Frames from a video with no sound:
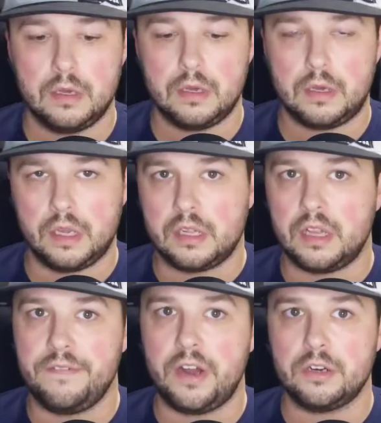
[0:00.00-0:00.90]
And
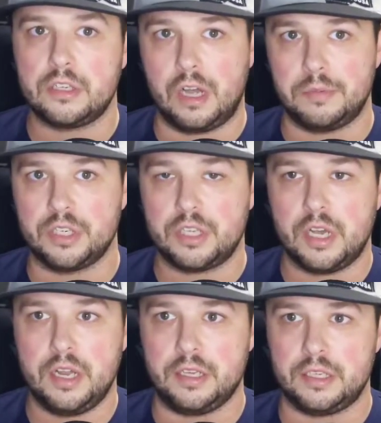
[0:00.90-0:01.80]
ClayFighter Sculptor's Cut
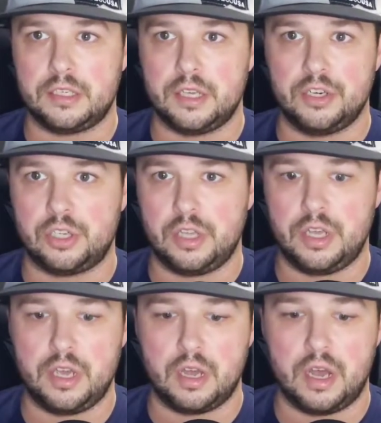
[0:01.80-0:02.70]
is essentially
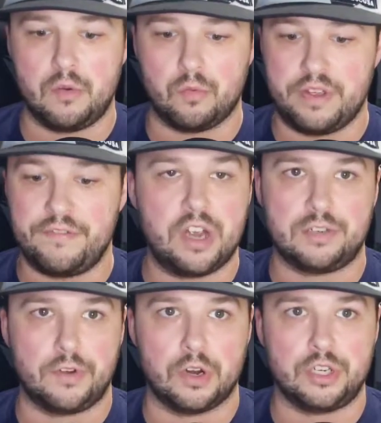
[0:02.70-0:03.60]
a refreshed
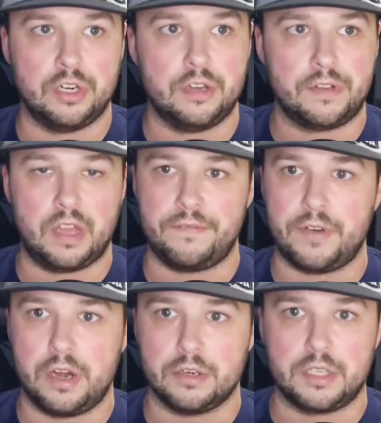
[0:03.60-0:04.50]
version of
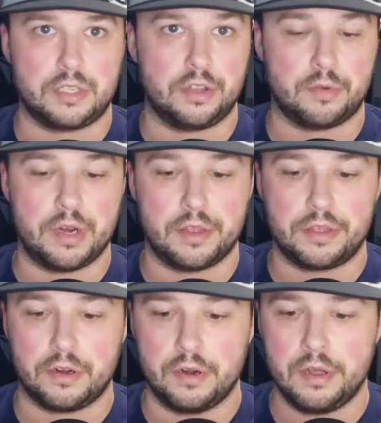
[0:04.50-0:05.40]
ClayFighter 63
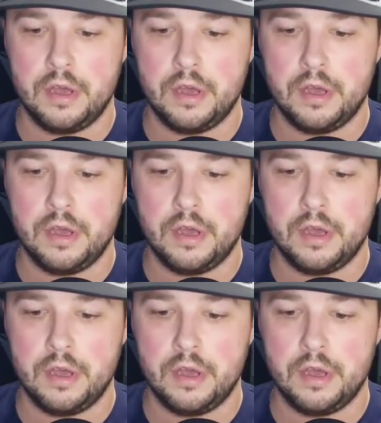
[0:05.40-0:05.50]
1/3.